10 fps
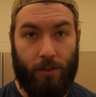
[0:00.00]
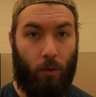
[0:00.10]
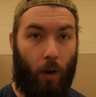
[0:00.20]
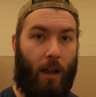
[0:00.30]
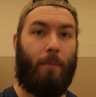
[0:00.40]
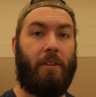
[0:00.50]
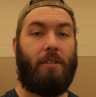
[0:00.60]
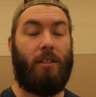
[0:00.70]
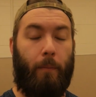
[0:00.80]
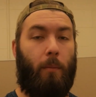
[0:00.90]
So I'm the
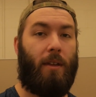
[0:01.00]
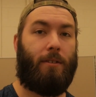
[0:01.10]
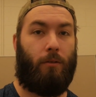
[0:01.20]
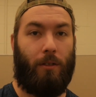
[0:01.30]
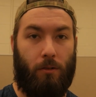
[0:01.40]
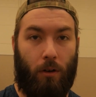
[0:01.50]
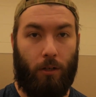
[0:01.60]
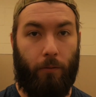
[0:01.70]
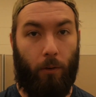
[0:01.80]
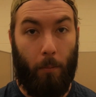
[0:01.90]
supplemental
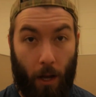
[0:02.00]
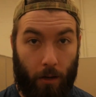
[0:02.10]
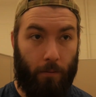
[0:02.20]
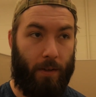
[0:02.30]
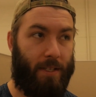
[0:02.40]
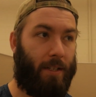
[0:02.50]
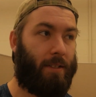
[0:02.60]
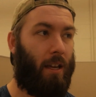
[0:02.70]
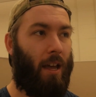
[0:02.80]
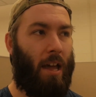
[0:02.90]
instructor for modern physics.